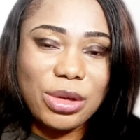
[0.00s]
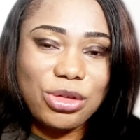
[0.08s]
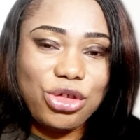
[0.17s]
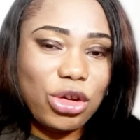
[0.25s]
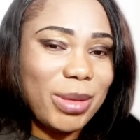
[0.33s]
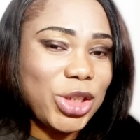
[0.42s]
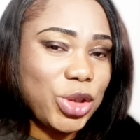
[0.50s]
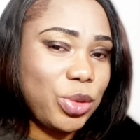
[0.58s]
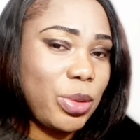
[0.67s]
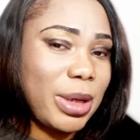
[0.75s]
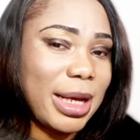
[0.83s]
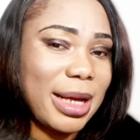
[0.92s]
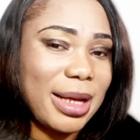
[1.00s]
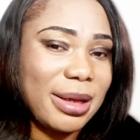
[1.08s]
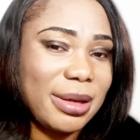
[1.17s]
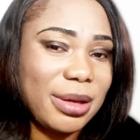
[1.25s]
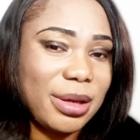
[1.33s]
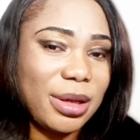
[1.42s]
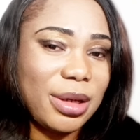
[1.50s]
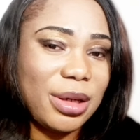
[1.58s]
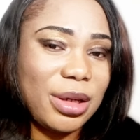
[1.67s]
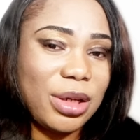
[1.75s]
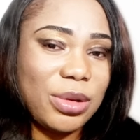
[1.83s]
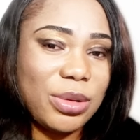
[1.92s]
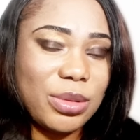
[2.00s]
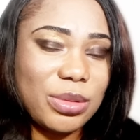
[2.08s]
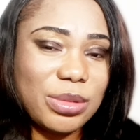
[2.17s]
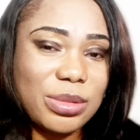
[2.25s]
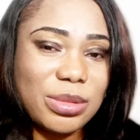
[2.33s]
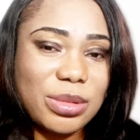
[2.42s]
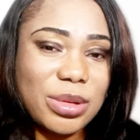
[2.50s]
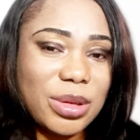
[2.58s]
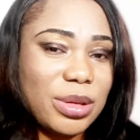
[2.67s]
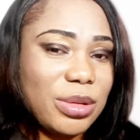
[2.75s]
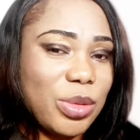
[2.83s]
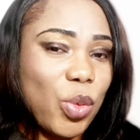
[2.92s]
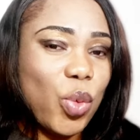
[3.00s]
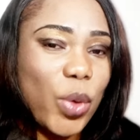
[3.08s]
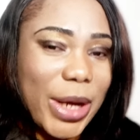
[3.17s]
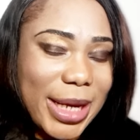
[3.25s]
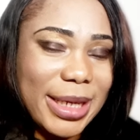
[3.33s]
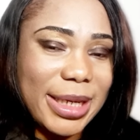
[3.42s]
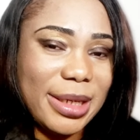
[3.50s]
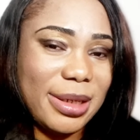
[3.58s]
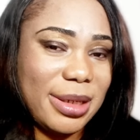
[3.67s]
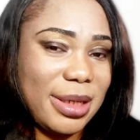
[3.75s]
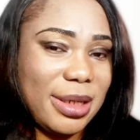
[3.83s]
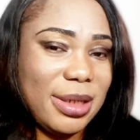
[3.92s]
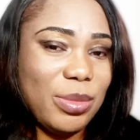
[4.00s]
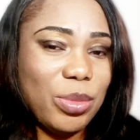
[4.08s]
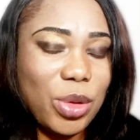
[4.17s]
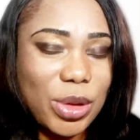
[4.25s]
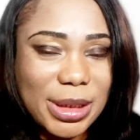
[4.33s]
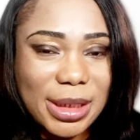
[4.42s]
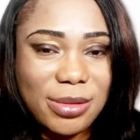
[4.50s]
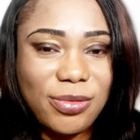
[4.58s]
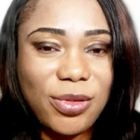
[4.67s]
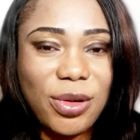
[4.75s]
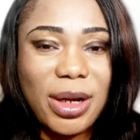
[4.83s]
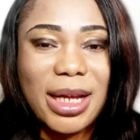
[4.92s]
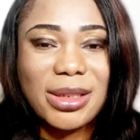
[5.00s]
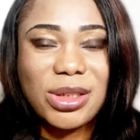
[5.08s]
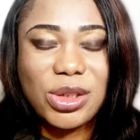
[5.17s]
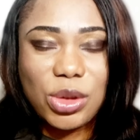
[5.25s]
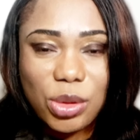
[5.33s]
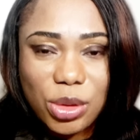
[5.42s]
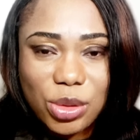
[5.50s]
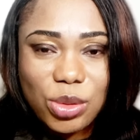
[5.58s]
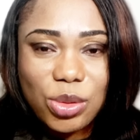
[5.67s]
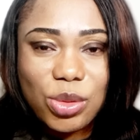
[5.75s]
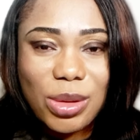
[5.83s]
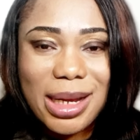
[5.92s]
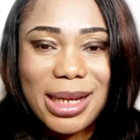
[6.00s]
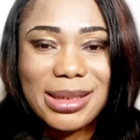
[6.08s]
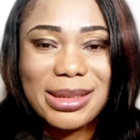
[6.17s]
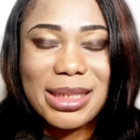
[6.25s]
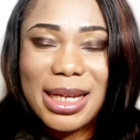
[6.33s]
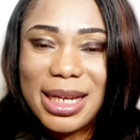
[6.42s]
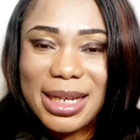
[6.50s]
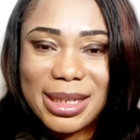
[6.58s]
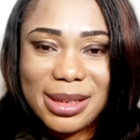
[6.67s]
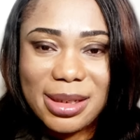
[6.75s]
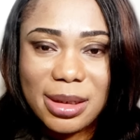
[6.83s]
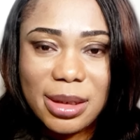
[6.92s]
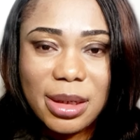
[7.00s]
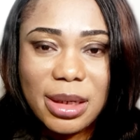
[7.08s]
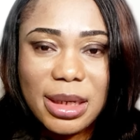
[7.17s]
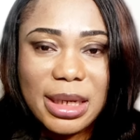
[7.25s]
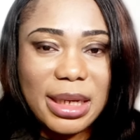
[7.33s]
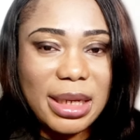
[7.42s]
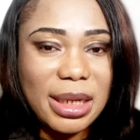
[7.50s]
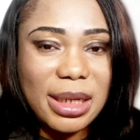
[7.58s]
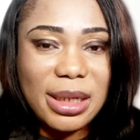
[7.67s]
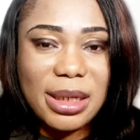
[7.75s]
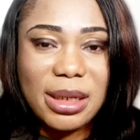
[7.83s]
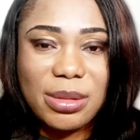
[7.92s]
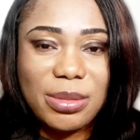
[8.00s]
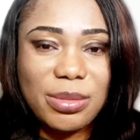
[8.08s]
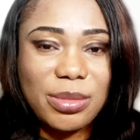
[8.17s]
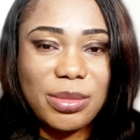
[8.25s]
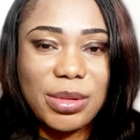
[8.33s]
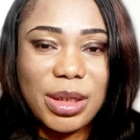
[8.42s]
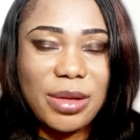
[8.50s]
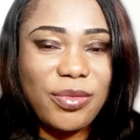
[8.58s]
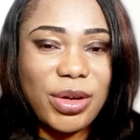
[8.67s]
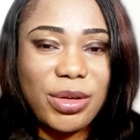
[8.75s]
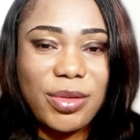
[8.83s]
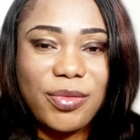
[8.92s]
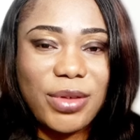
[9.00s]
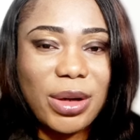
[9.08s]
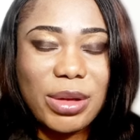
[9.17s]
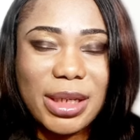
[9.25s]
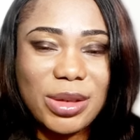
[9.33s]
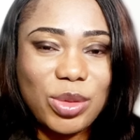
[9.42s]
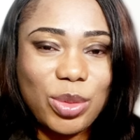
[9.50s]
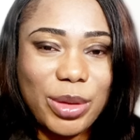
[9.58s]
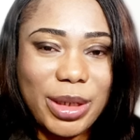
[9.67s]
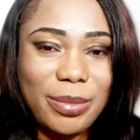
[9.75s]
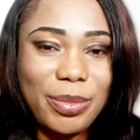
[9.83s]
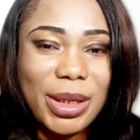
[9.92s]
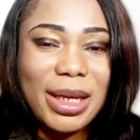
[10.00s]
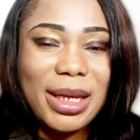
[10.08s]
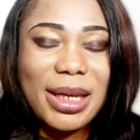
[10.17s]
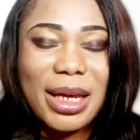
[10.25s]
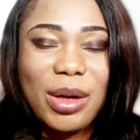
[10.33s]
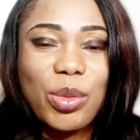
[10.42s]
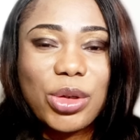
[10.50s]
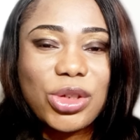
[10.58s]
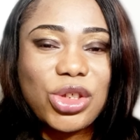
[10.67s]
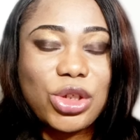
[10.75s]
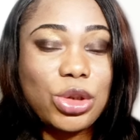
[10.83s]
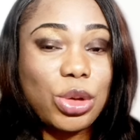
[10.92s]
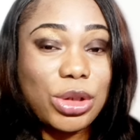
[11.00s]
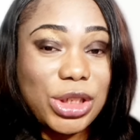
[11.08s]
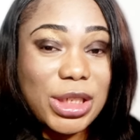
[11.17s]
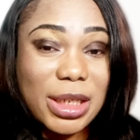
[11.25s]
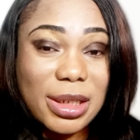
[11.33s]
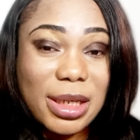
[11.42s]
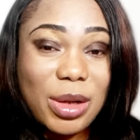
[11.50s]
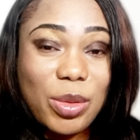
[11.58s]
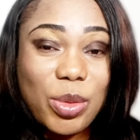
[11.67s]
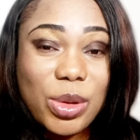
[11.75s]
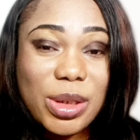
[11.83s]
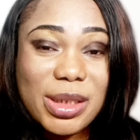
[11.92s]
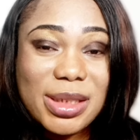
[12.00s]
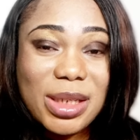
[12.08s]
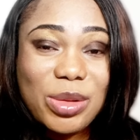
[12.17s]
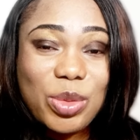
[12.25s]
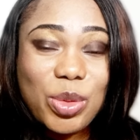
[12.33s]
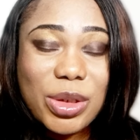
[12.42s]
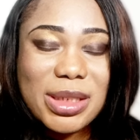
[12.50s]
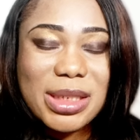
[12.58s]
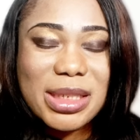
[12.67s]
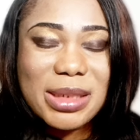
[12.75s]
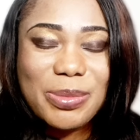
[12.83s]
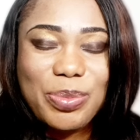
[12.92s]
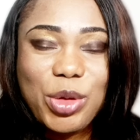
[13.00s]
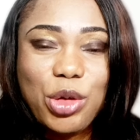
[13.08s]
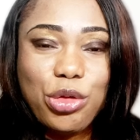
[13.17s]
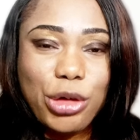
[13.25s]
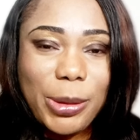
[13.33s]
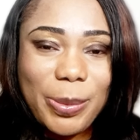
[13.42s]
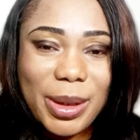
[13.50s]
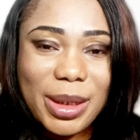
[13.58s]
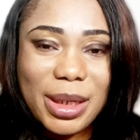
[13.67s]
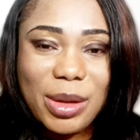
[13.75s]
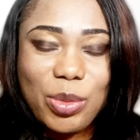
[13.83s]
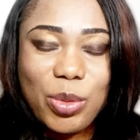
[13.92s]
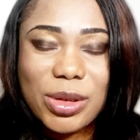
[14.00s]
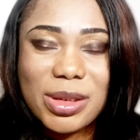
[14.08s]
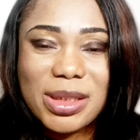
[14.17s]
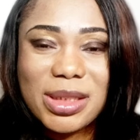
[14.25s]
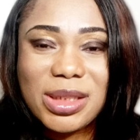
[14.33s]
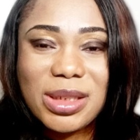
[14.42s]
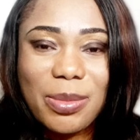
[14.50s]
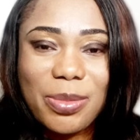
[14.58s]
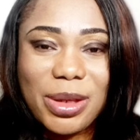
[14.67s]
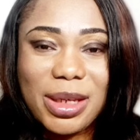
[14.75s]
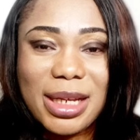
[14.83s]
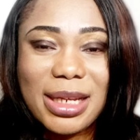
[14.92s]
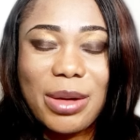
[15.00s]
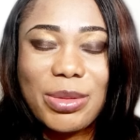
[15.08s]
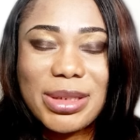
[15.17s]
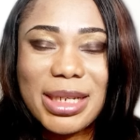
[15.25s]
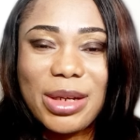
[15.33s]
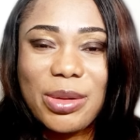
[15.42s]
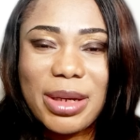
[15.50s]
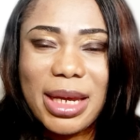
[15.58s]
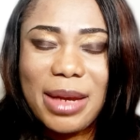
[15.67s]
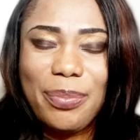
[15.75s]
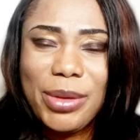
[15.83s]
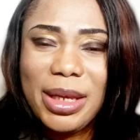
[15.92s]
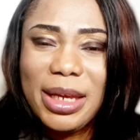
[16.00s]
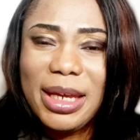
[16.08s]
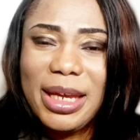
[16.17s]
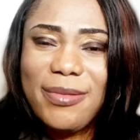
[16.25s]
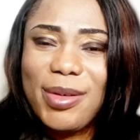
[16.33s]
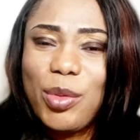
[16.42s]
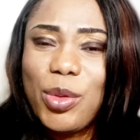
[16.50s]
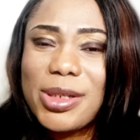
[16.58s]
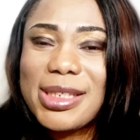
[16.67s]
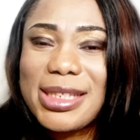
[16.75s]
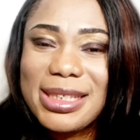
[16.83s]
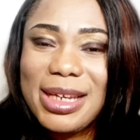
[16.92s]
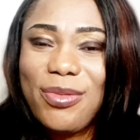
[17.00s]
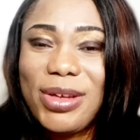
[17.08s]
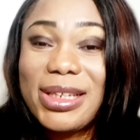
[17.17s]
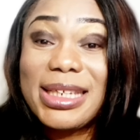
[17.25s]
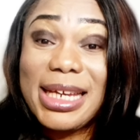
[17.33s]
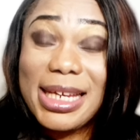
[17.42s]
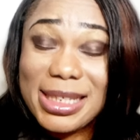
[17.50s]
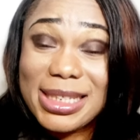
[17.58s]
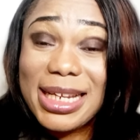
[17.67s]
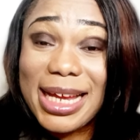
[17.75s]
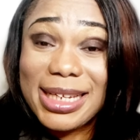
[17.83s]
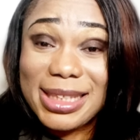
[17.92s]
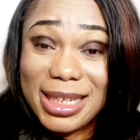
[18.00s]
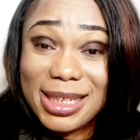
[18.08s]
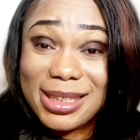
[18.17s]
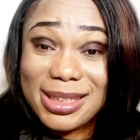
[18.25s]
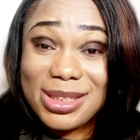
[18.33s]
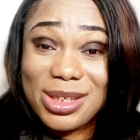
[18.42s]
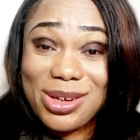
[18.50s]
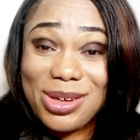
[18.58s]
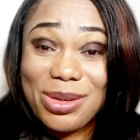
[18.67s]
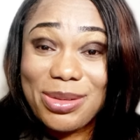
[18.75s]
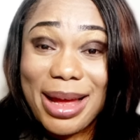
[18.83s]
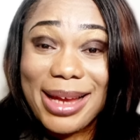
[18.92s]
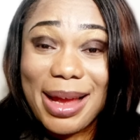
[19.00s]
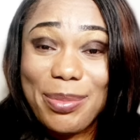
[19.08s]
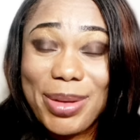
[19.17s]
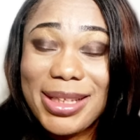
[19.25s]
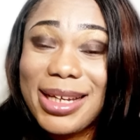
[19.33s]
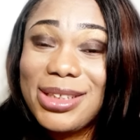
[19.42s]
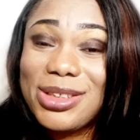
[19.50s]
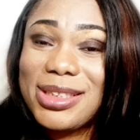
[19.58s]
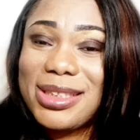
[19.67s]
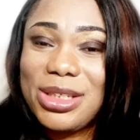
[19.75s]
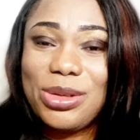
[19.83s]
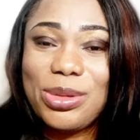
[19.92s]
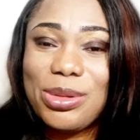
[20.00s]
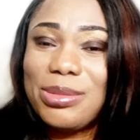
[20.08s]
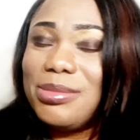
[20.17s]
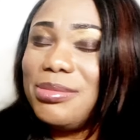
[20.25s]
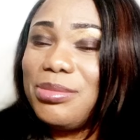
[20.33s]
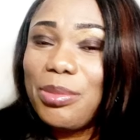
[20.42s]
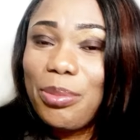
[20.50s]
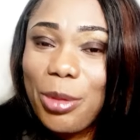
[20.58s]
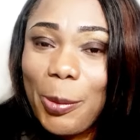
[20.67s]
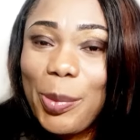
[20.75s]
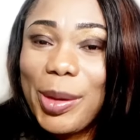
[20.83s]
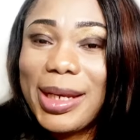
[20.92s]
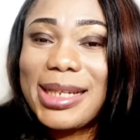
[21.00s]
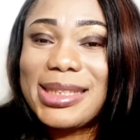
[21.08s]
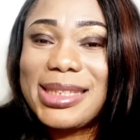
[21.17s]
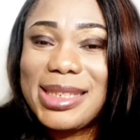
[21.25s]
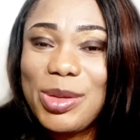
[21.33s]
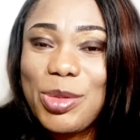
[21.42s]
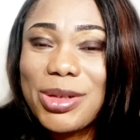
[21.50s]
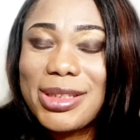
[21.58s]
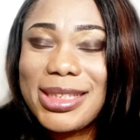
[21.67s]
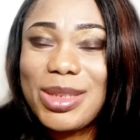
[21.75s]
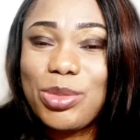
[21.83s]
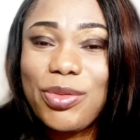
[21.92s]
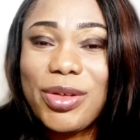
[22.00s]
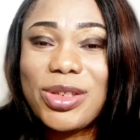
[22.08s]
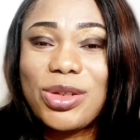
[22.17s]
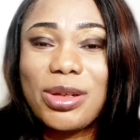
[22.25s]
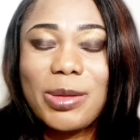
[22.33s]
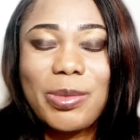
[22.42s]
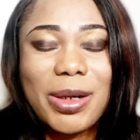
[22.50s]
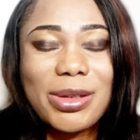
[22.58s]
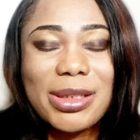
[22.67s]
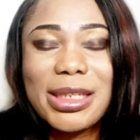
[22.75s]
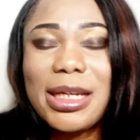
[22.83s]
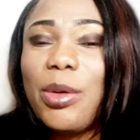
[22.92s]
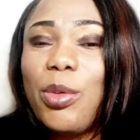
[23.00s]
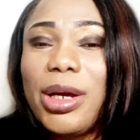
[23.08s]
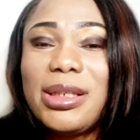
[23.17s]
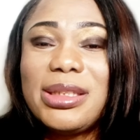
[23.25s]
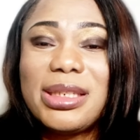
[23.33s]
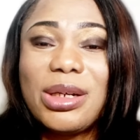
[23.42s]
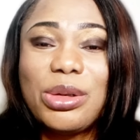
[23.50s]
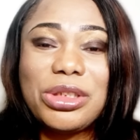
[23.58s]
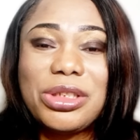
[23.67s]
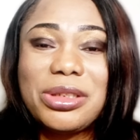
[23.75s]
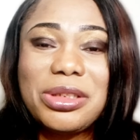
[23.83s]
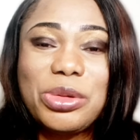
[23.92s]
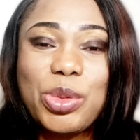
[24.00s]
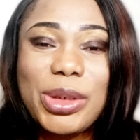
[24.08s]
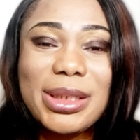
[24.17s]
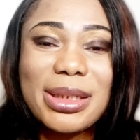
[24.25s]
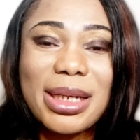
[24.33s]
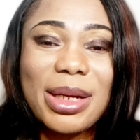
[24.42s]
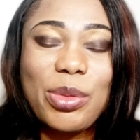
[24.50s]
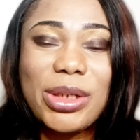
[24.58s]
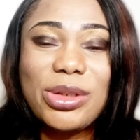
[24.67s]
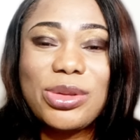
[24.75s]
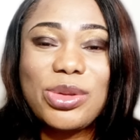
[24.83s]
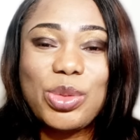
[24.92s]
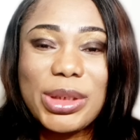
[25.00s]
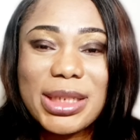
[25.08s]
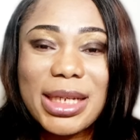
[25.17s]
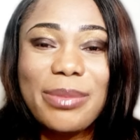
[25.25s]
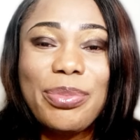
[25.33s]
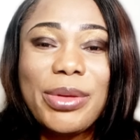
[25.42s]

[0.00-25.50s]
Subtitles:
Chioma Chukwuka, you know, wailing and mourning for her son who had died in a very violent way. It was touching. It was gripping. It was something that I was like, okay, if it is like this, you know, I better just, you know, pop in and see what this movie is all about. And then I went to Twitter